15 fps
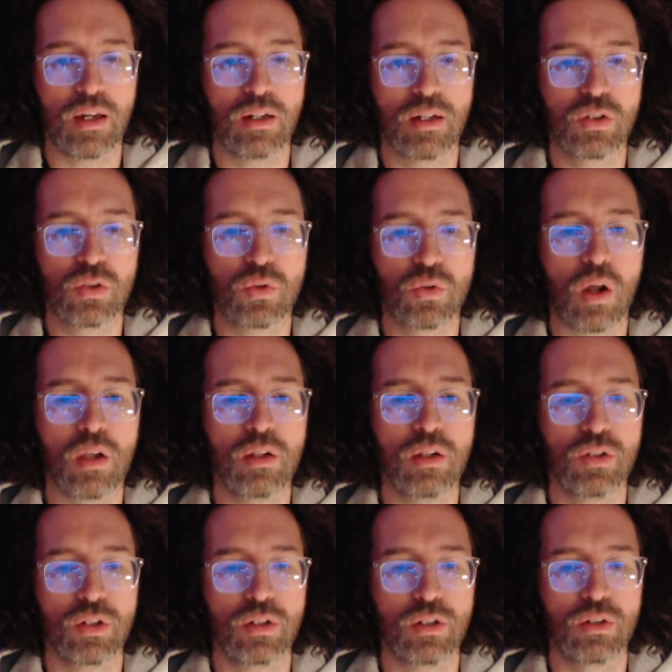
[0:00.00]
and
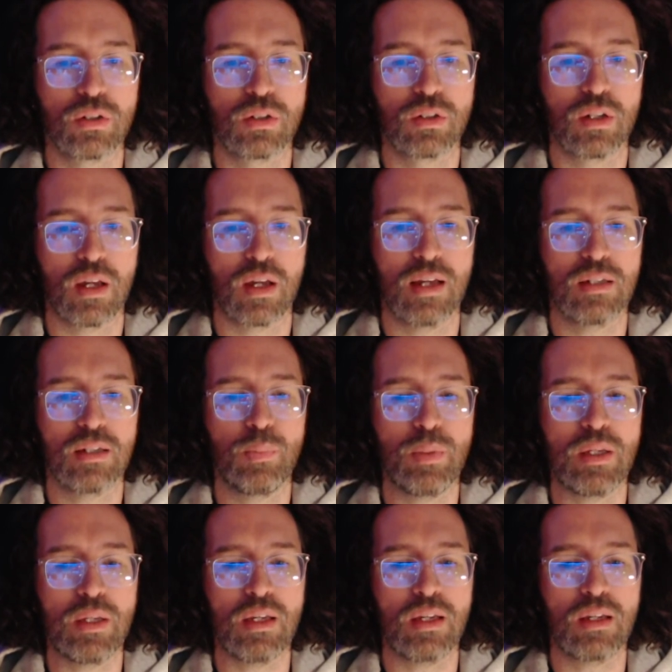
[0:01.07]
astrologers as
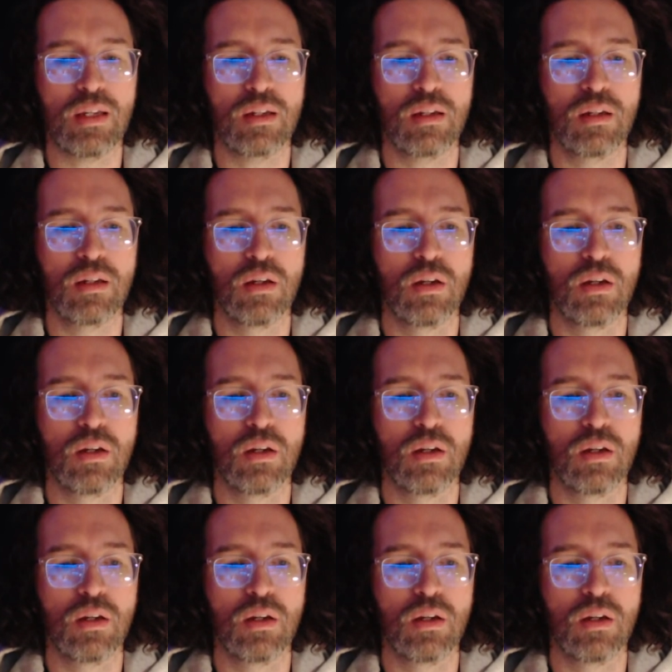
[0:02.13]
being